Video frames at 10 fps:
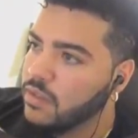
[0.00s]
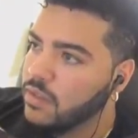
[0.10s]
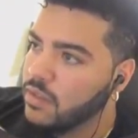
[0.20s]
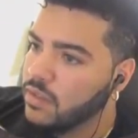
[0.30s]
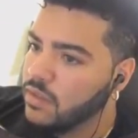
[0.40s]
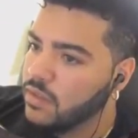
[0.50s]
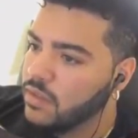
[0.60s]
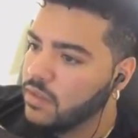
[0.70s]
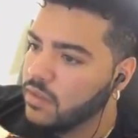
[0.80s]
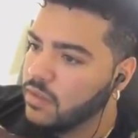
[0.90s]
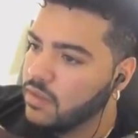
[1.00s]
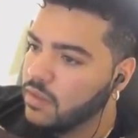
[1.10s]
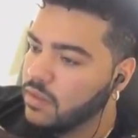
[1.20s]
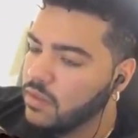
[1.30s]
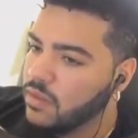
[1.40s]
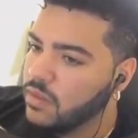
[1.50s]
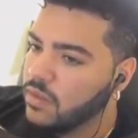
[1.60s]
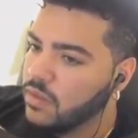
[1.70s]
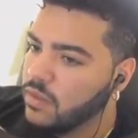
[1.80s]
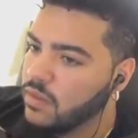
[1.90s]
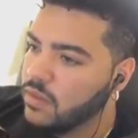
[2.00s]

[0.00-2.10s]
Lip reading: No one is speaking in this clip.